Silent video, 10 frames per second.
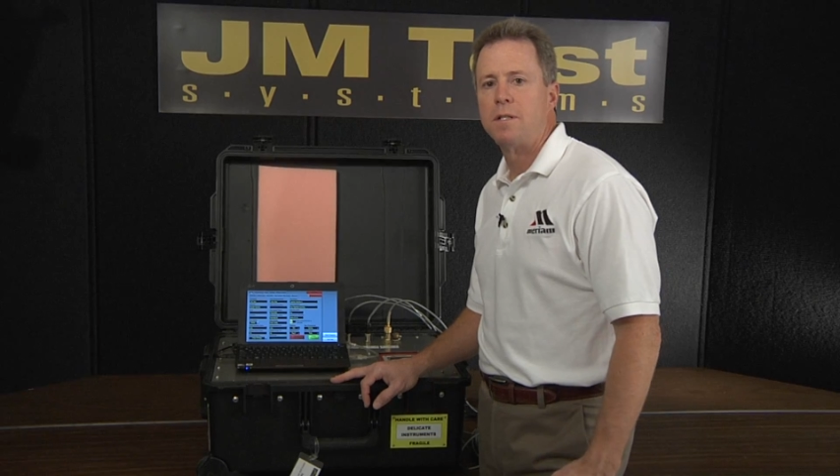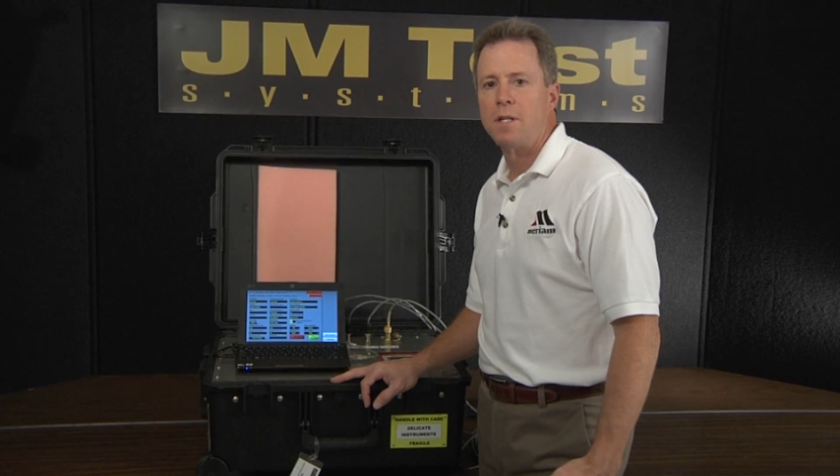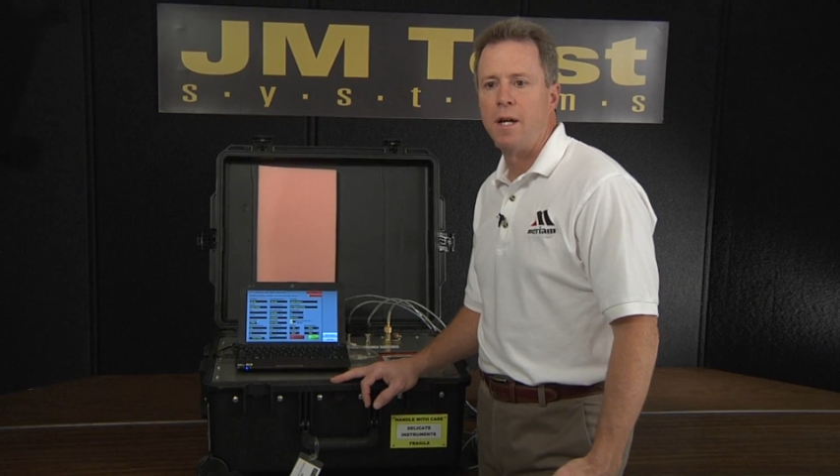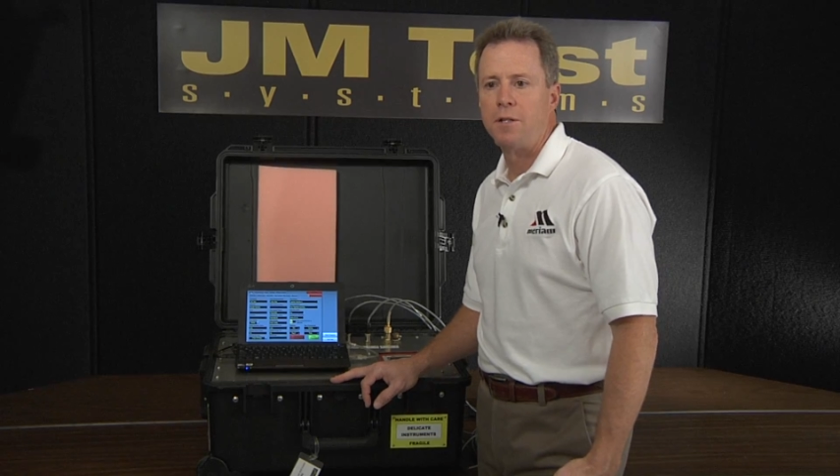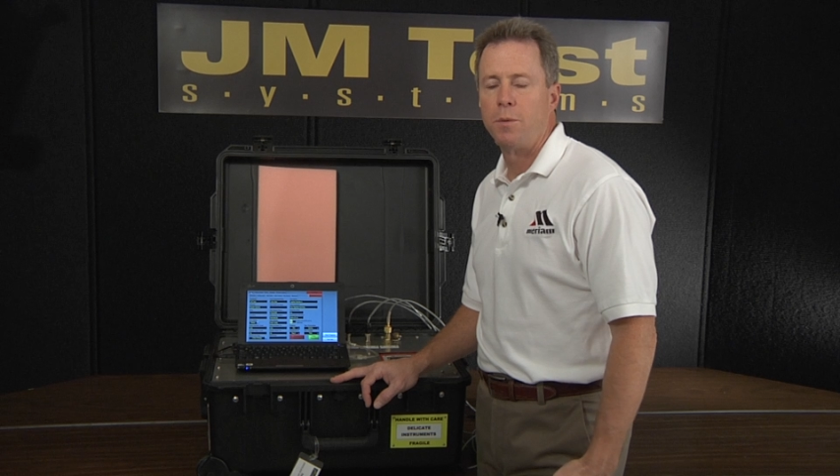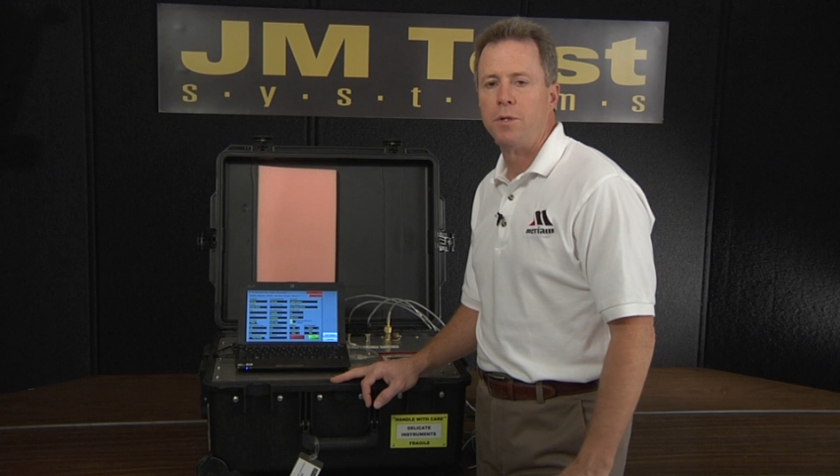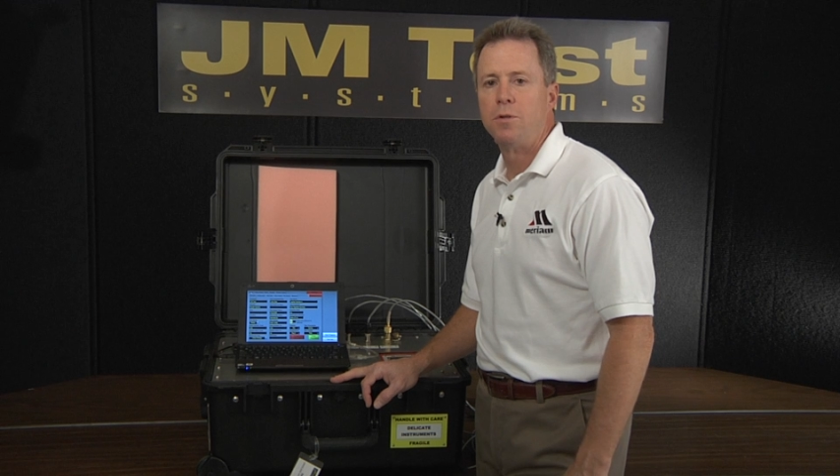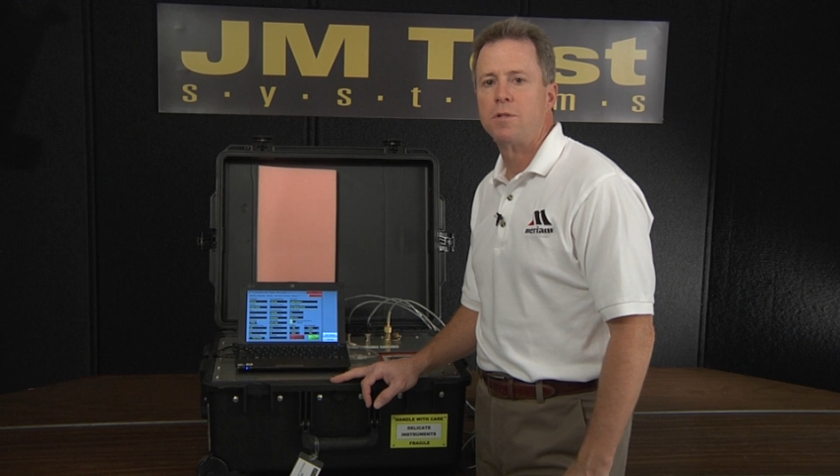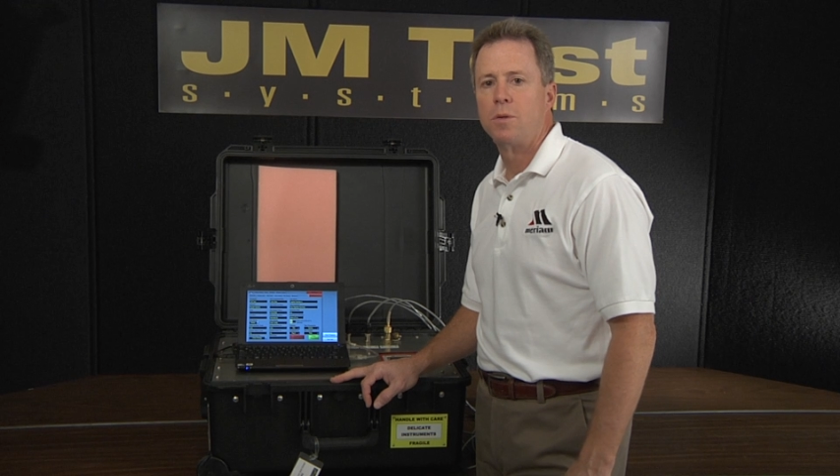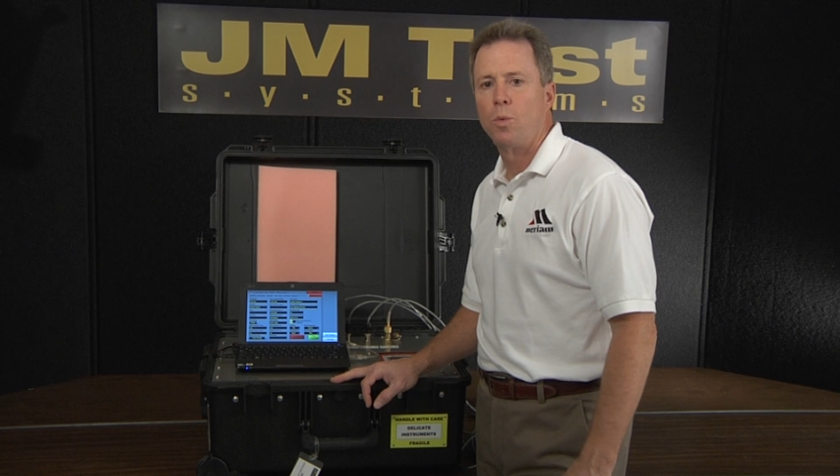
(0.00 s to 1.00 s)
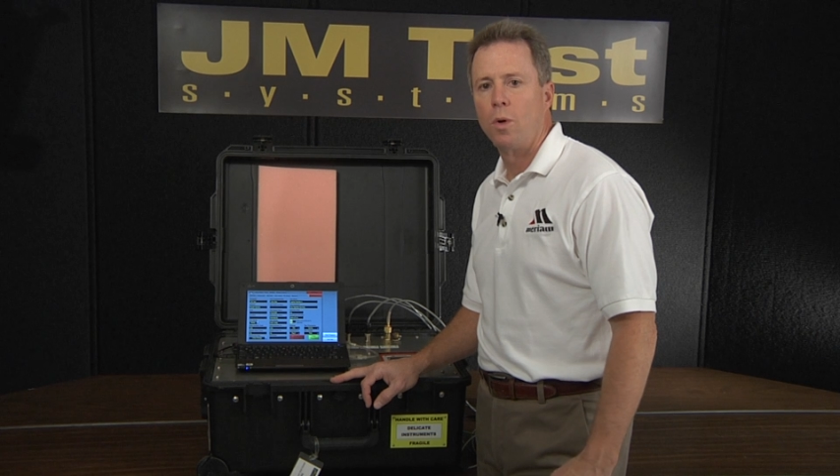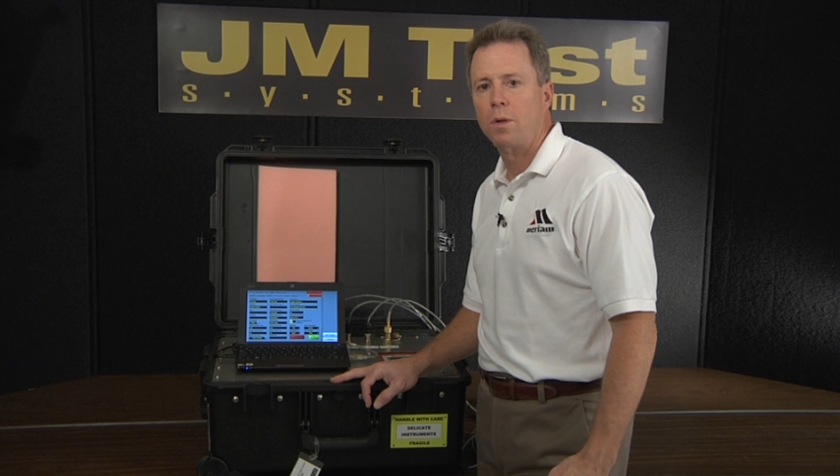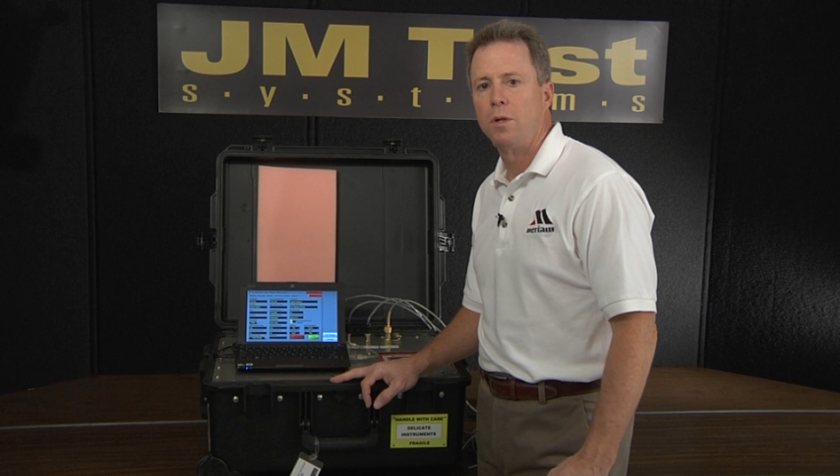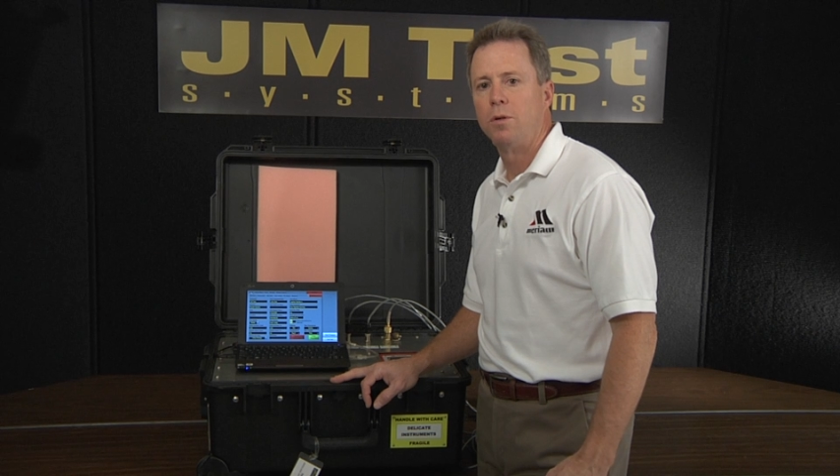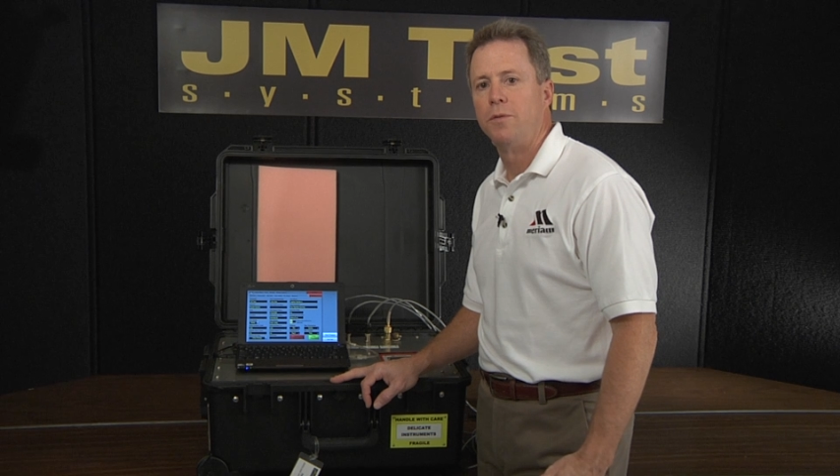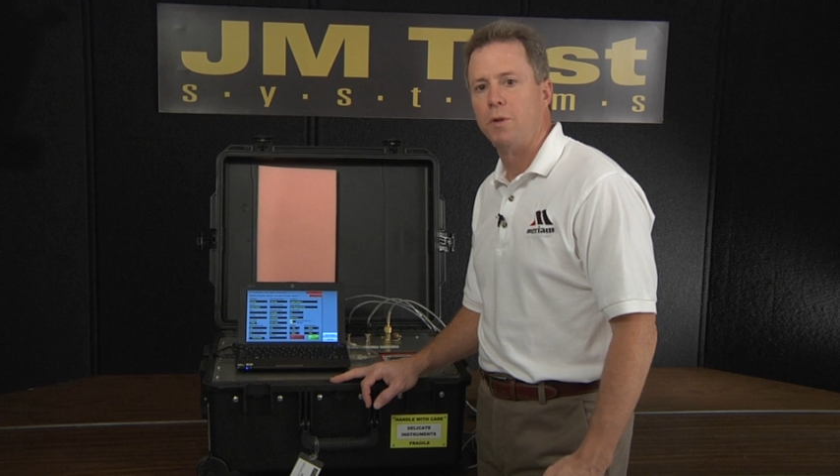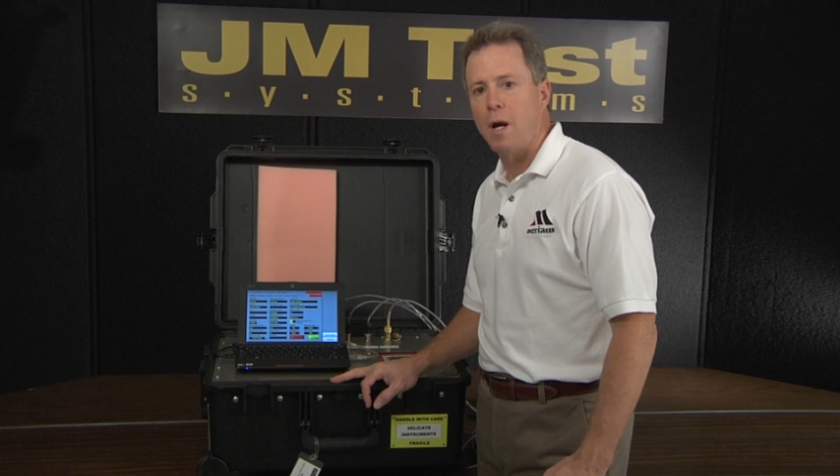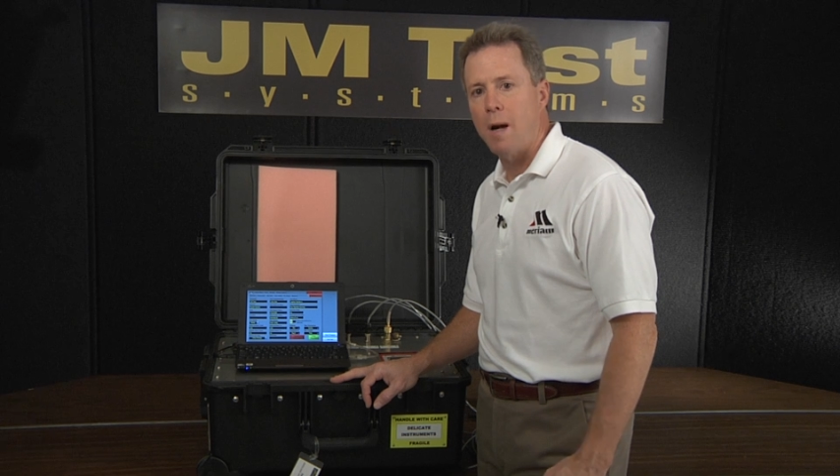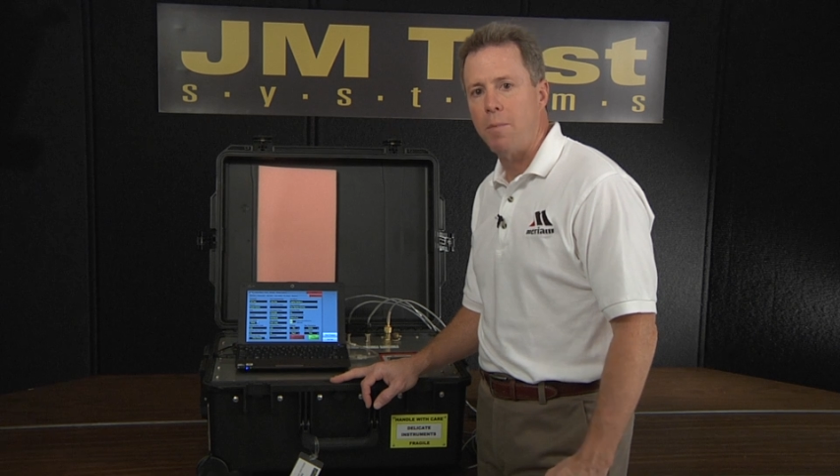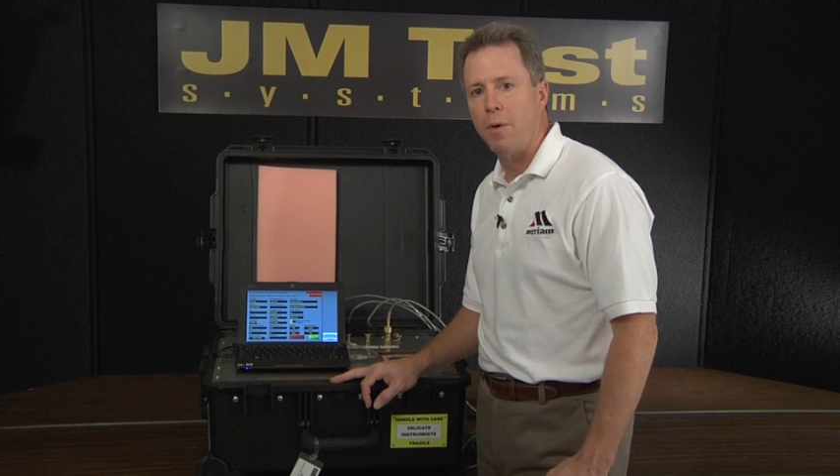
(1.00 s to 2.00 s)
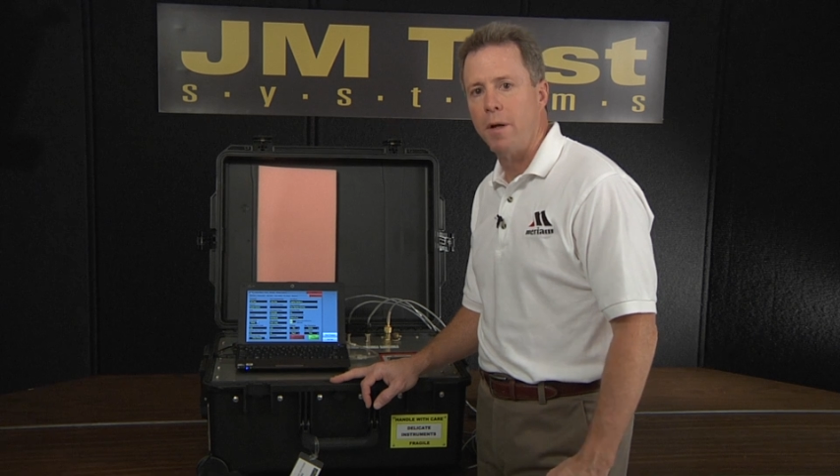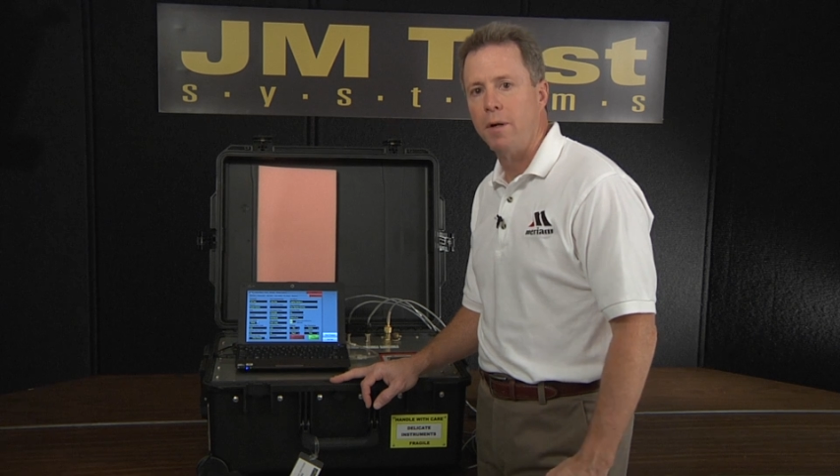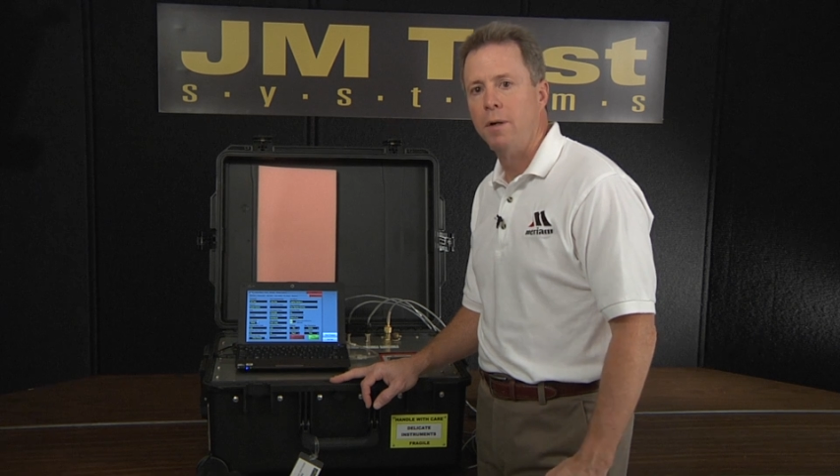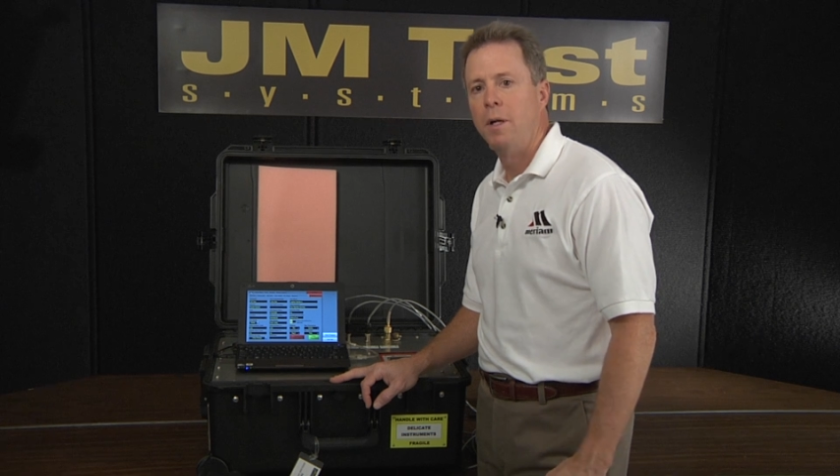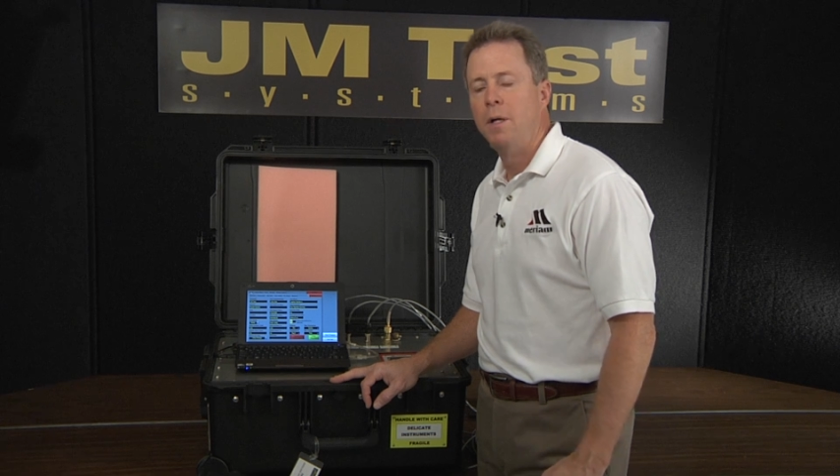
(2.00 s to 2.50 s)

designed to reduce the workload of your operator,